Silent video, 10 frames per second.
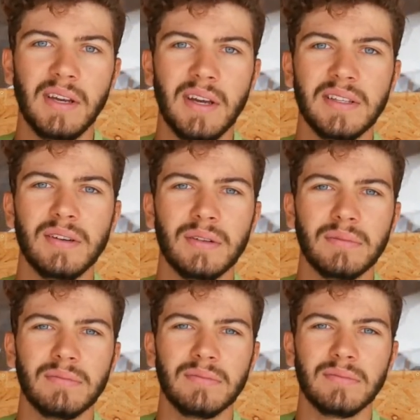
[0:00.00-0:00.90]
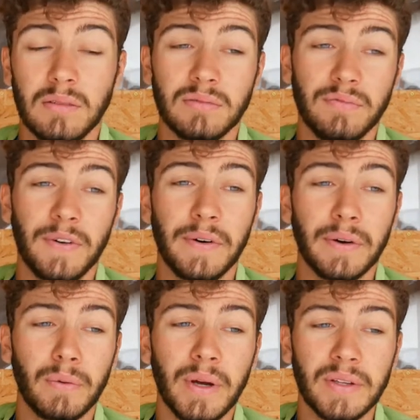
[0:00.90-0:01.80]
it's good.
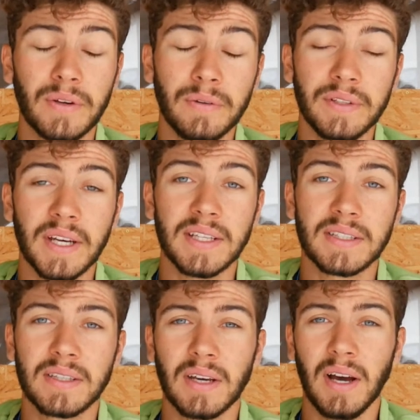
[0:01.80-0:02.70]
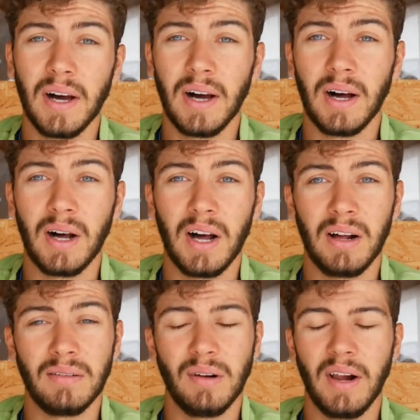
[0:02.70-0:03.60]
For quick turn task, I
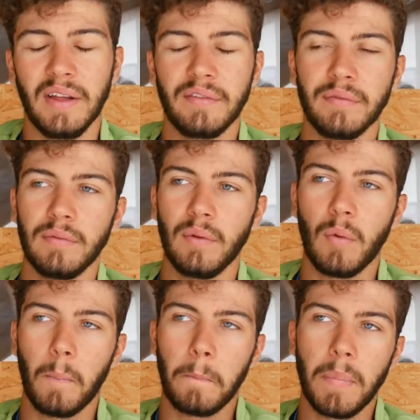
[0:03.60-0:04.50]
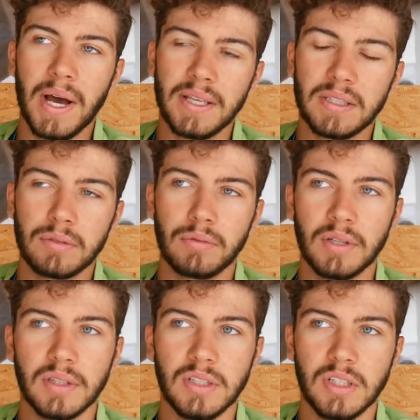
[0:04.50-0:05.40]
have my
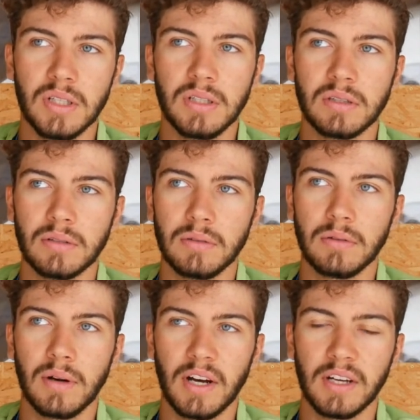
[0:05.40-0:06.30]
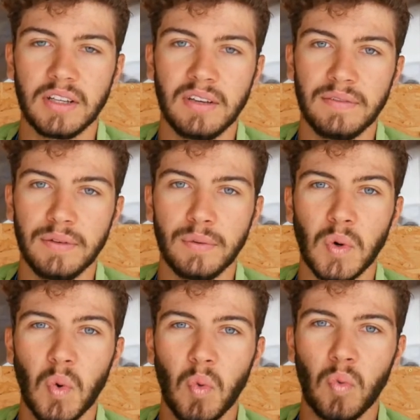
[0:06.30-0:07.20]
strategy, so I give
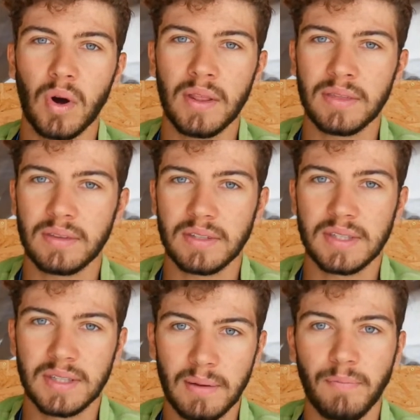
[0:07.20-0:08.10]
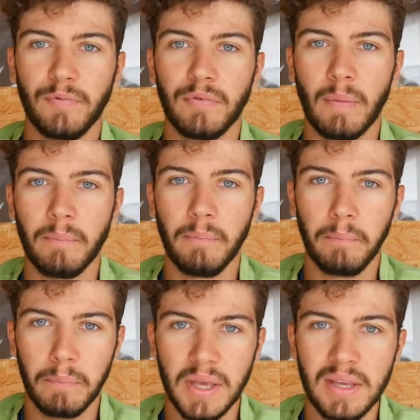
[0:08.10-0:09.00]
you one tip from
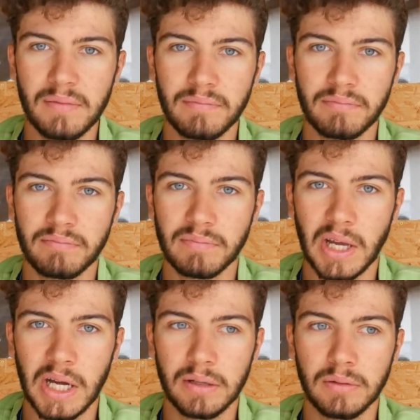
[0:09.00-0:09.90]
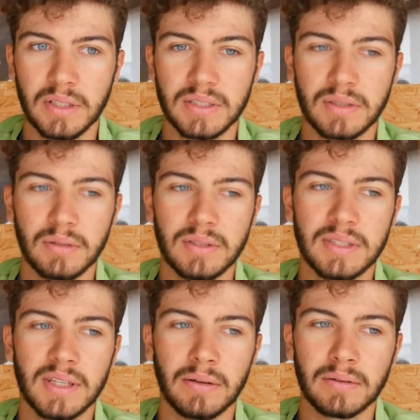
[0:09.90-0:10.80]
me. I know it could
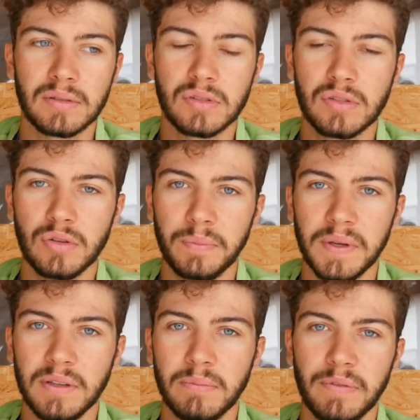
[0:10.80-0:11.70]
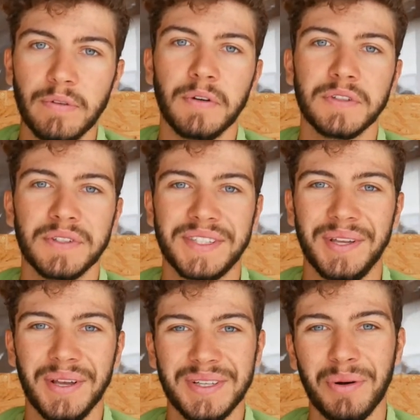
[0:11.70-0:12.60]
sound stupid before
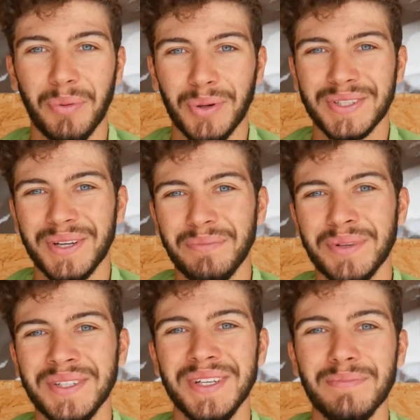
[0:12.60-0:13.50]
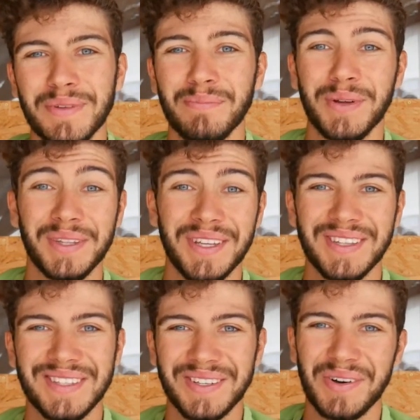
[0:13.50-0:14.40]
the World Championship, but
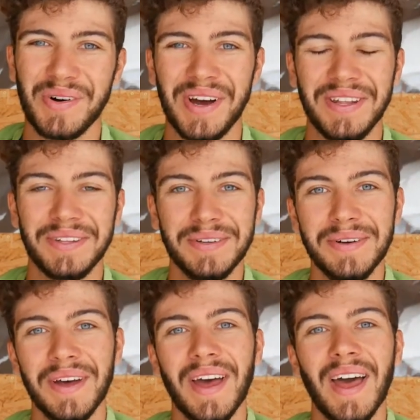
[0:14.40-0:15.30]
it's how I do.